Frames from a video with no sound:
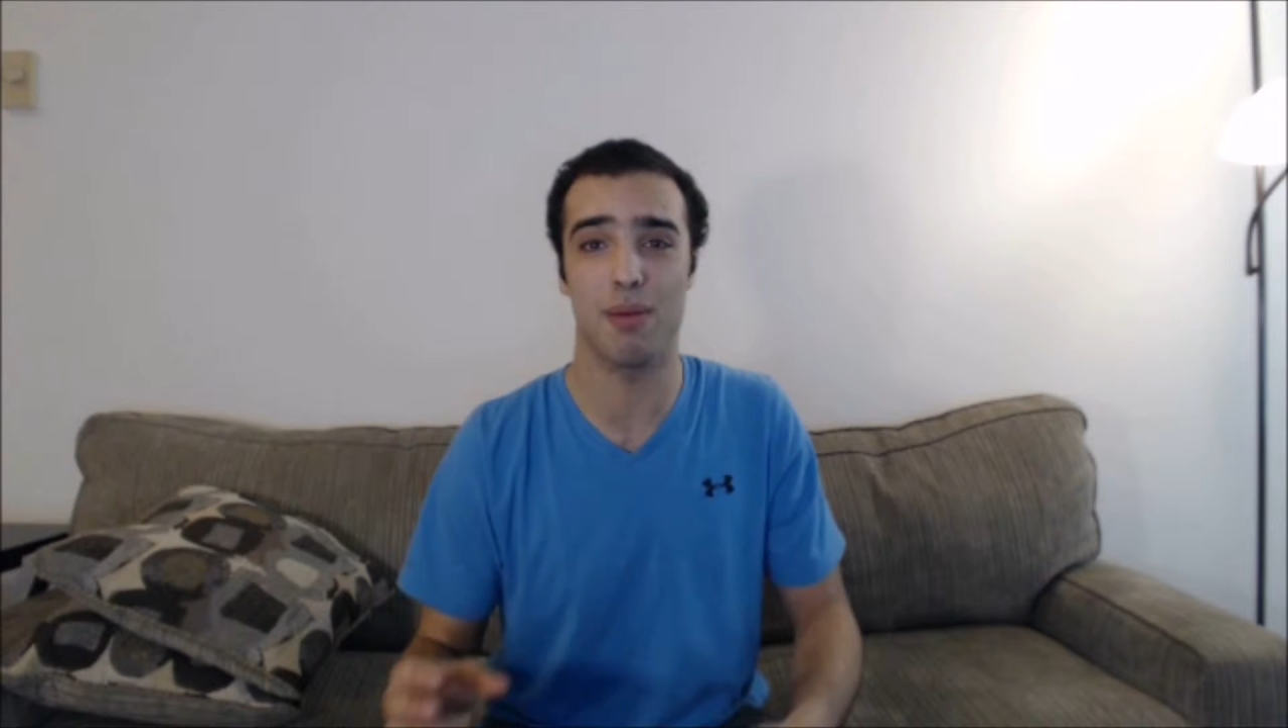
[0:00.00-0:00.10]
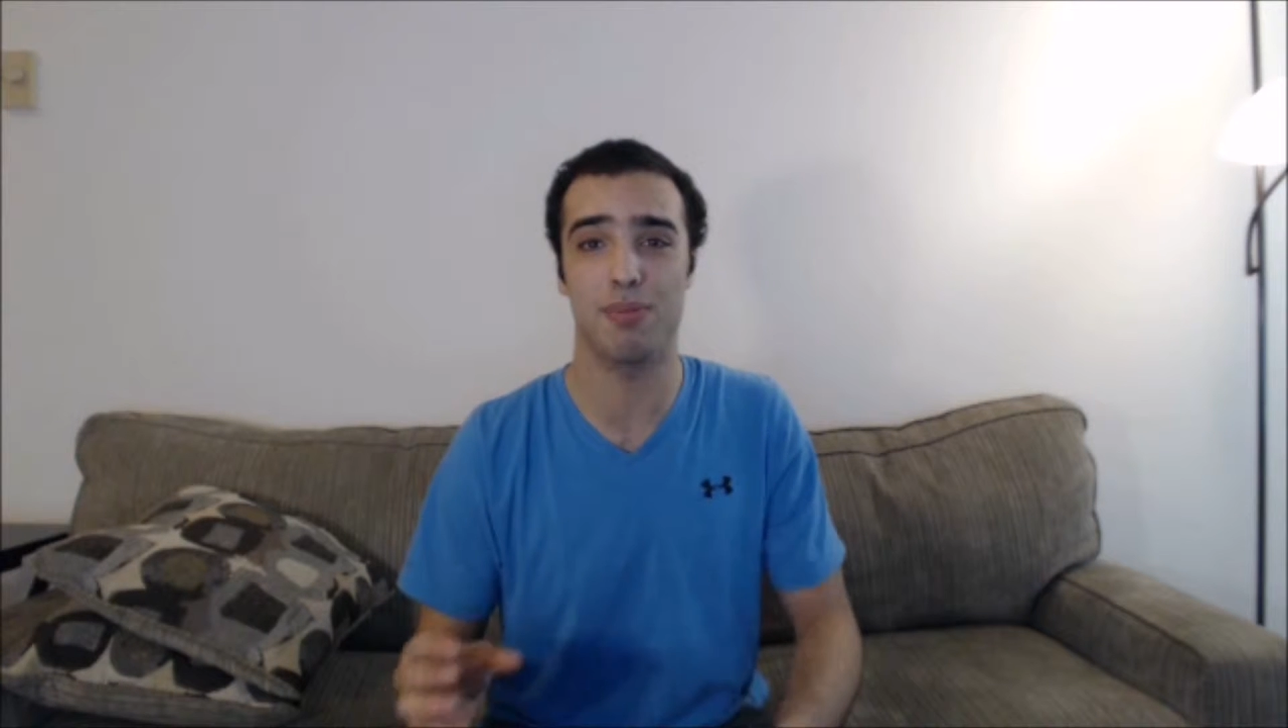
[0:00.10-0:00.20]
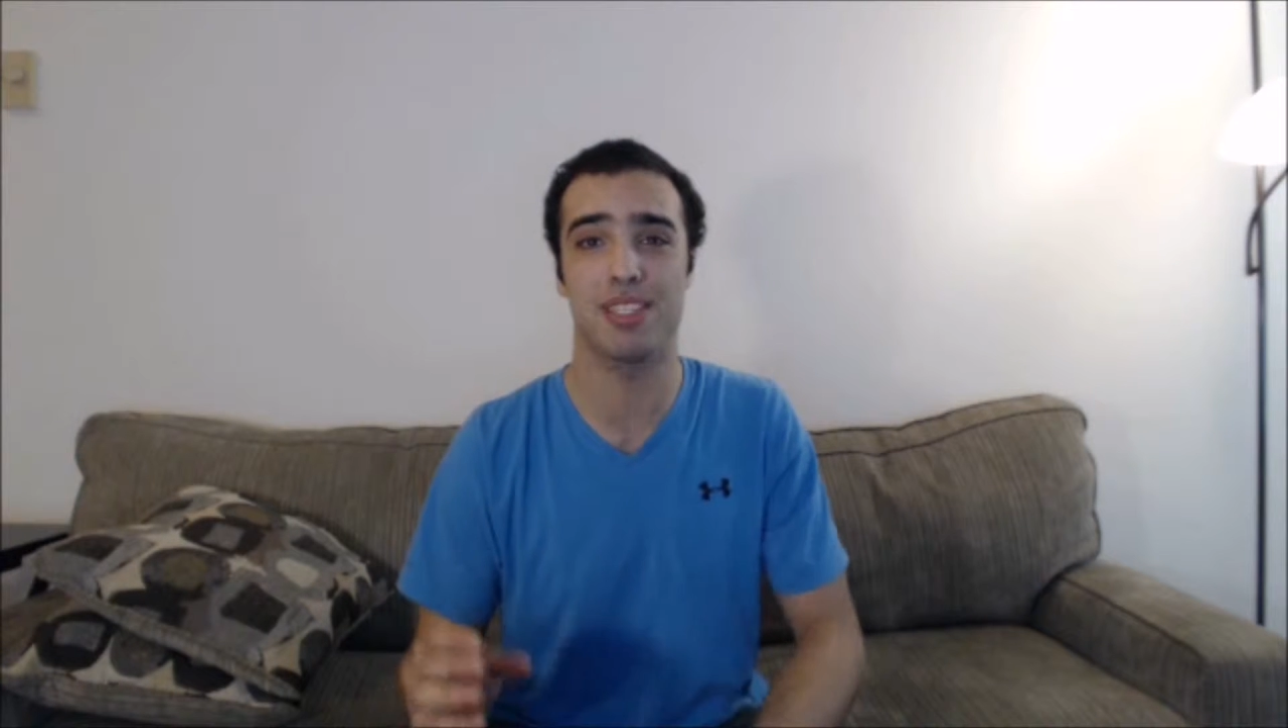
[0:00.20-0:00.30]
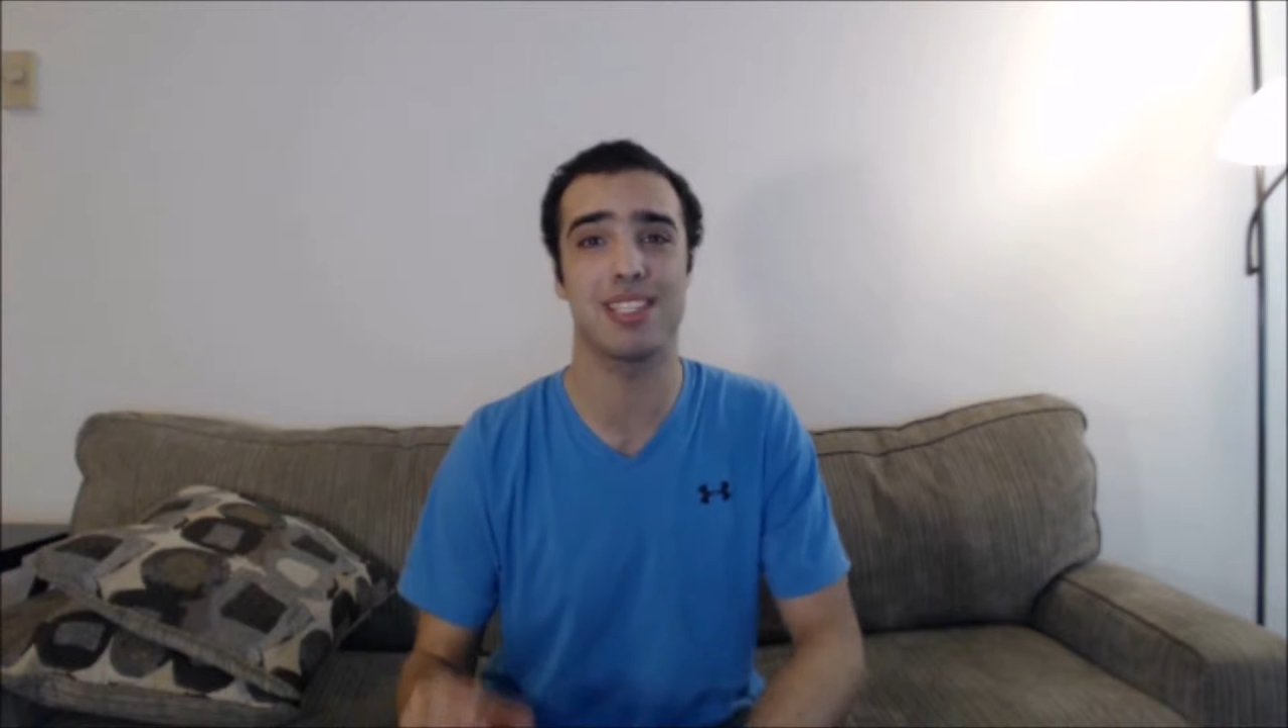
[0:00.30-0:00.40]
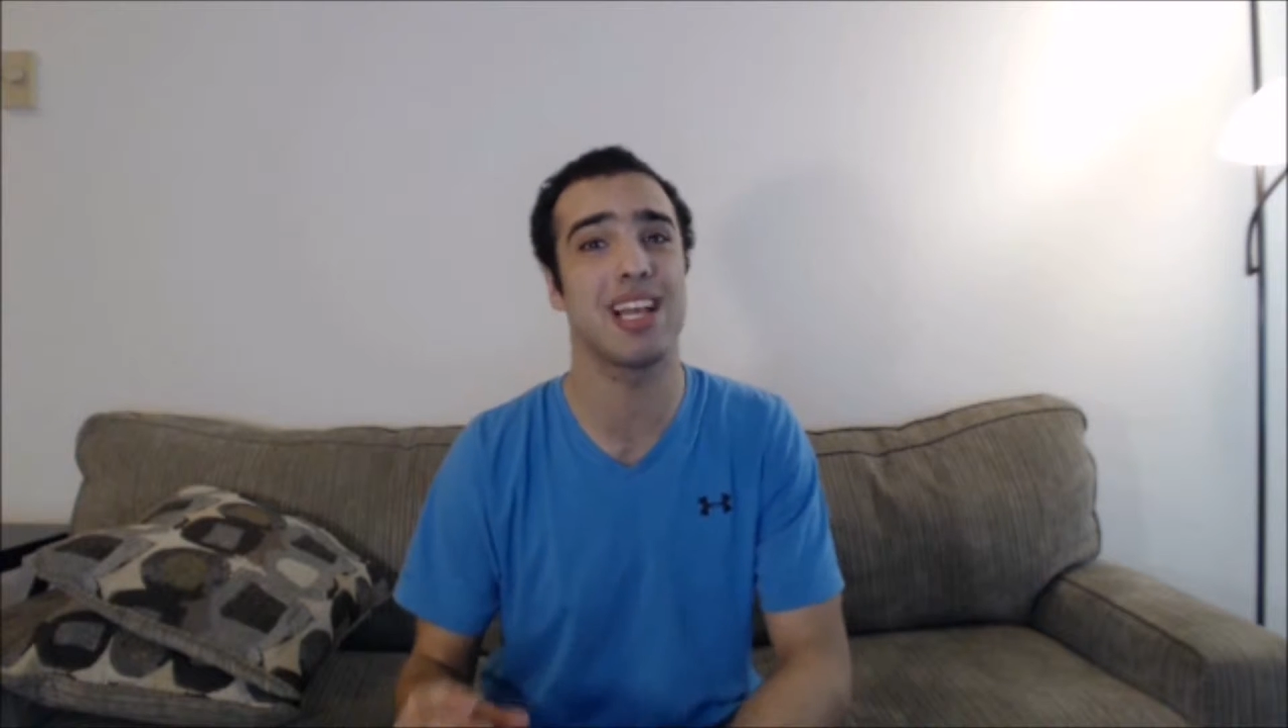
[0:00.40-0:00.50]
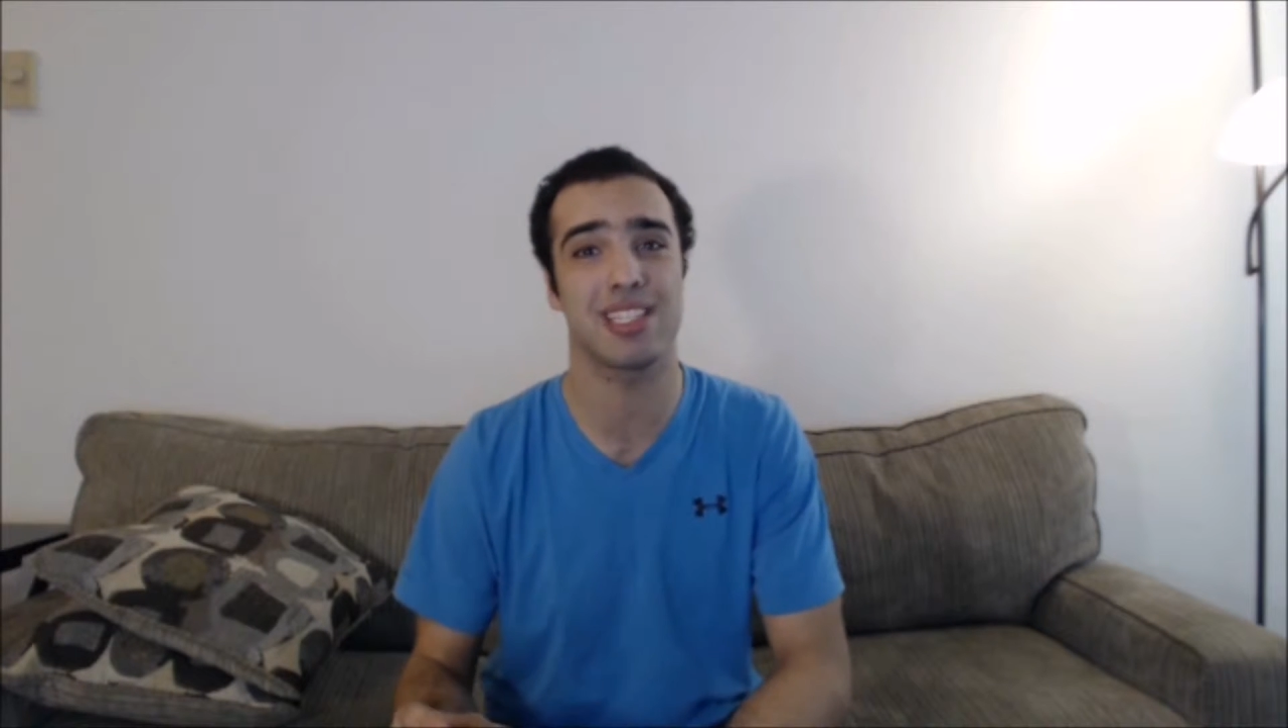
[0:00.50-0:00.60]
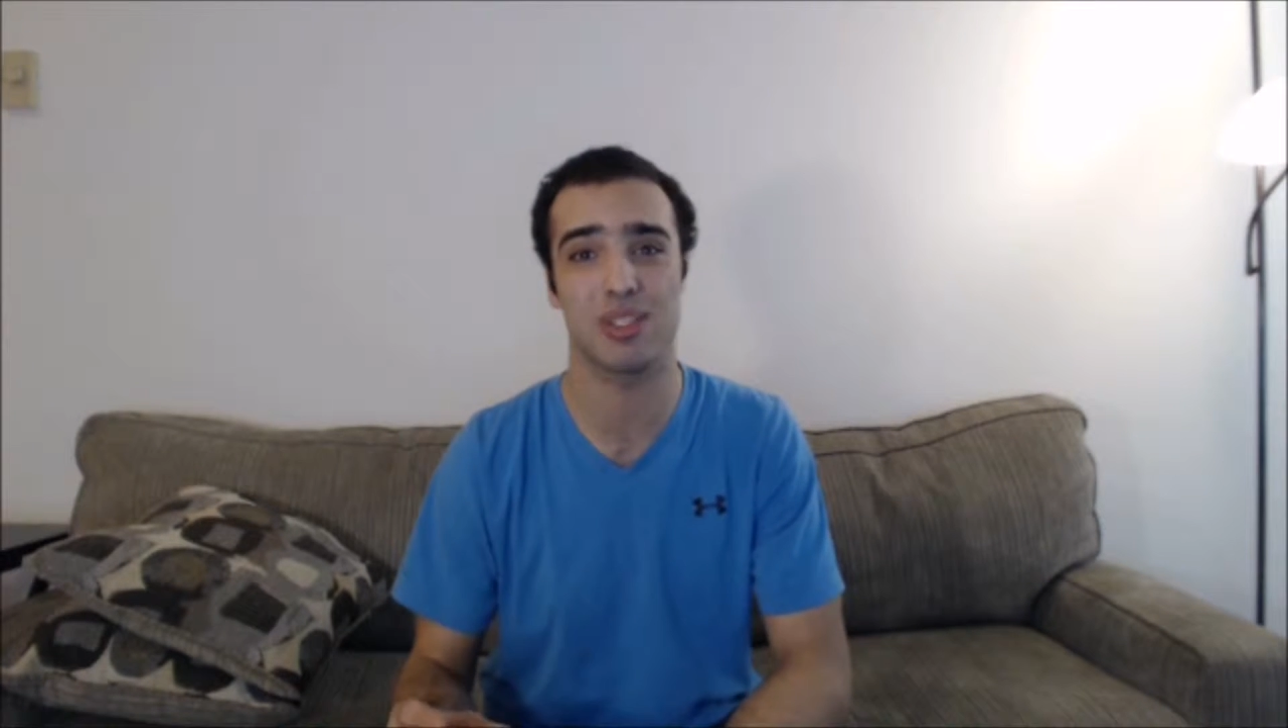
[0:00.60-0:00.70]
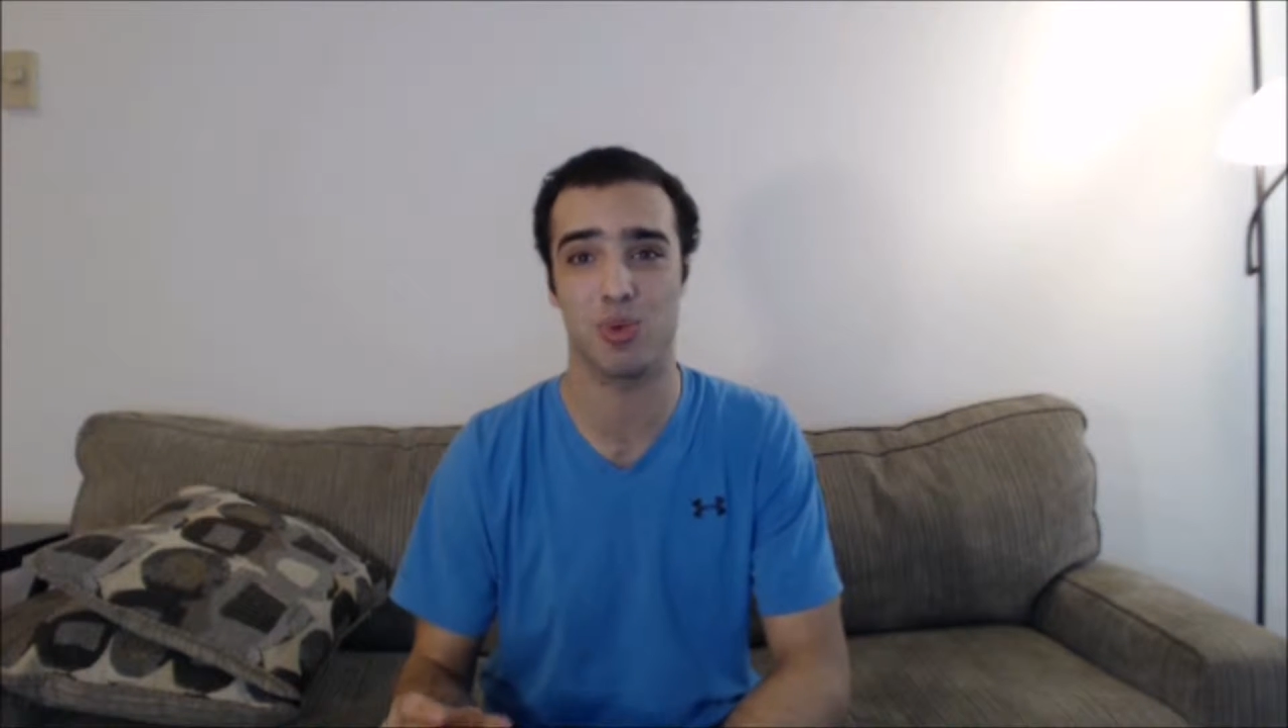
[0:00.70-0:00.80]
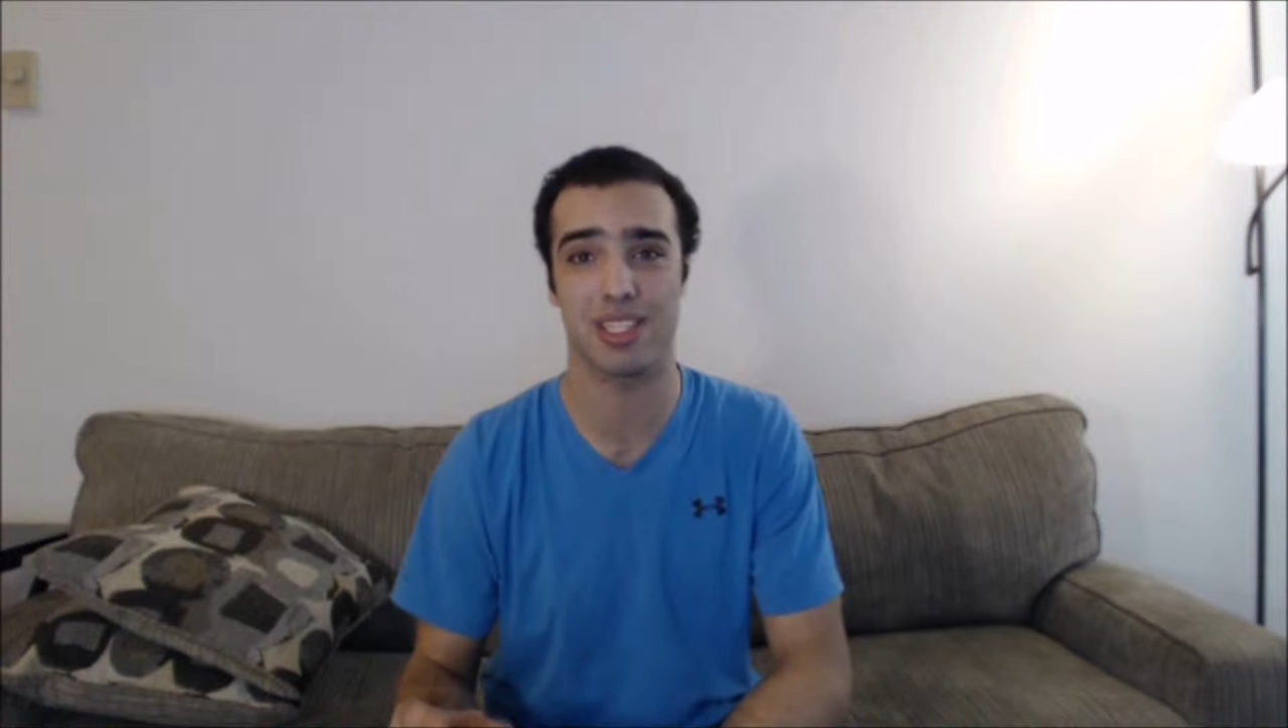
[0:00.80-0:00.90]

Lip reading: obsessed